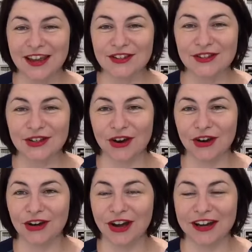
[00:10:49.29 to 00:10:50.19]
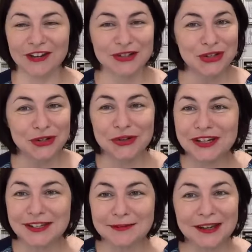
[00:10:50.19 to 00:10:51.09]
So I don't do
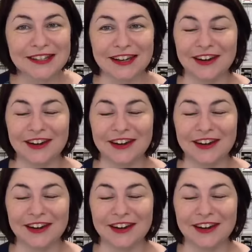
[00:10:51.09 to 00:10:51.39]
Christmas.